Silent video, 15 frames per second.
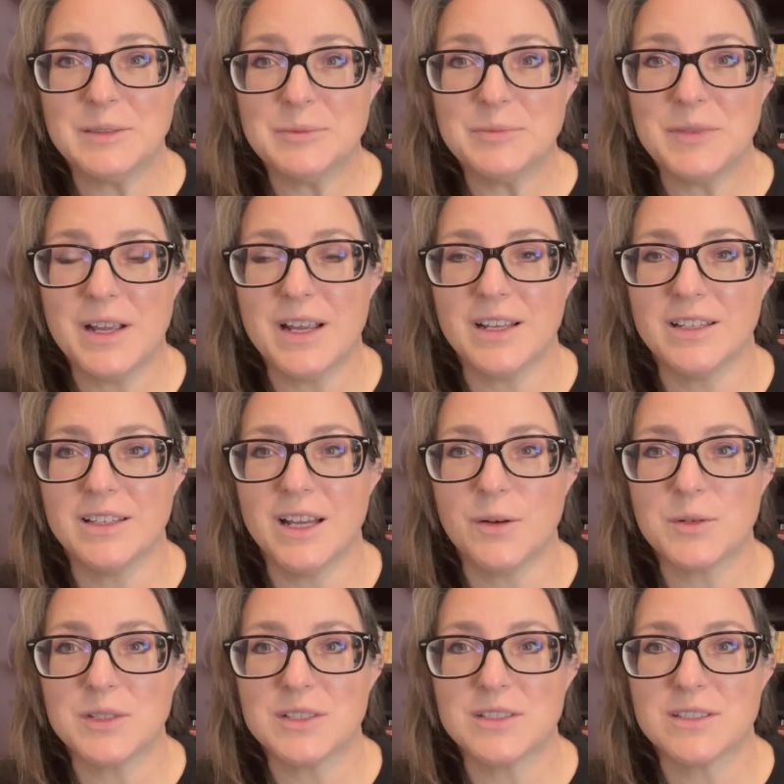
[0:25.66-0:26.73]
and that
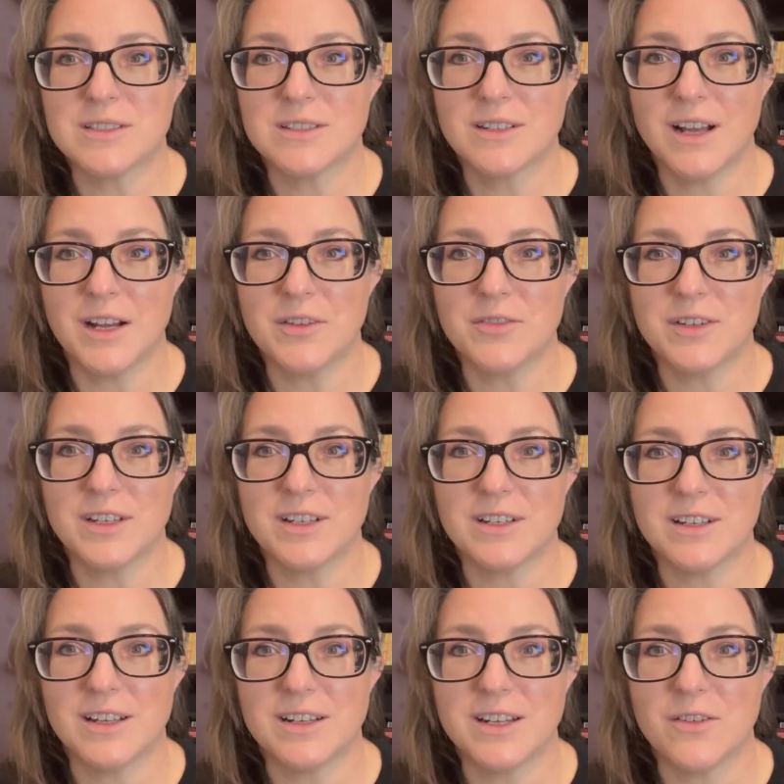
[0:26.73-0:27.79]
was kind of
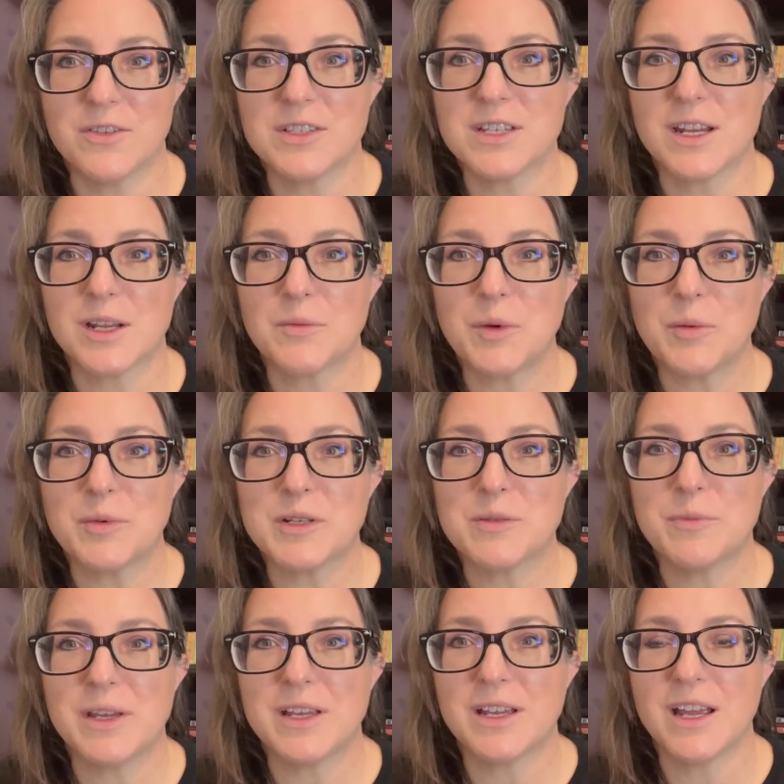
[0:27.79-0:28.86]
a devastating moment to
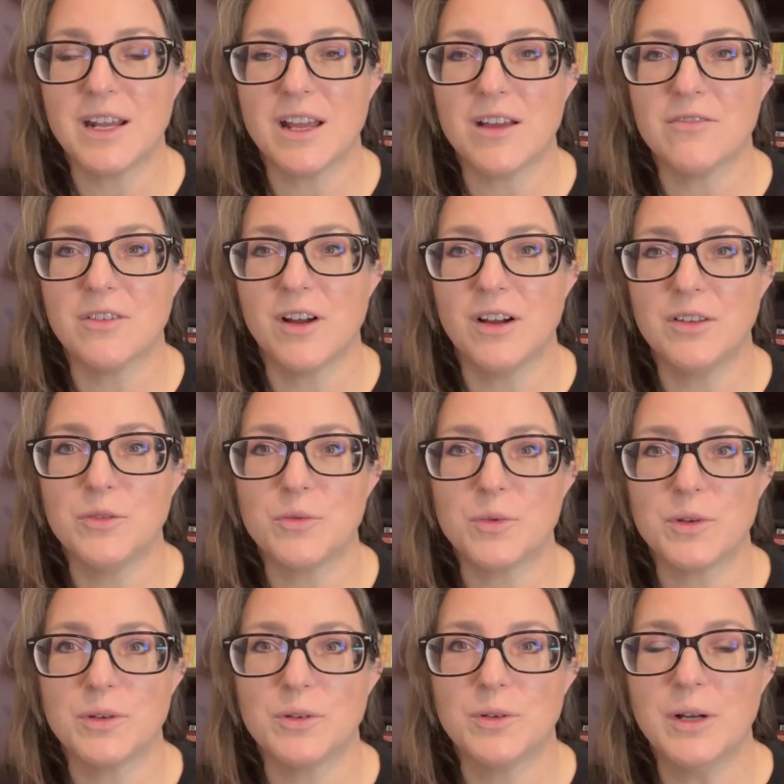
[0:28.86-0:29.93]
me, and I've gone
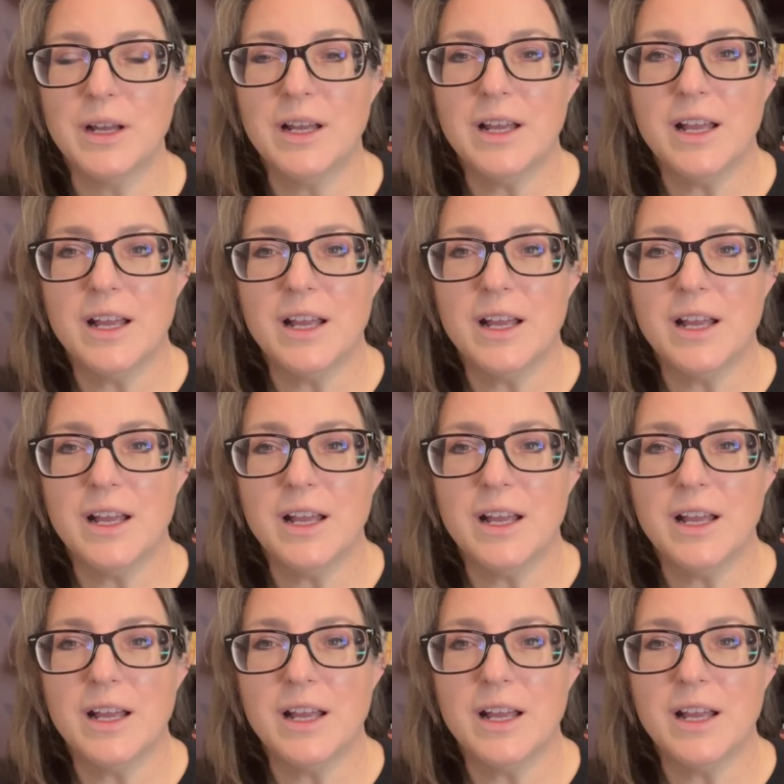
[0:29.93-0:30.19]
through,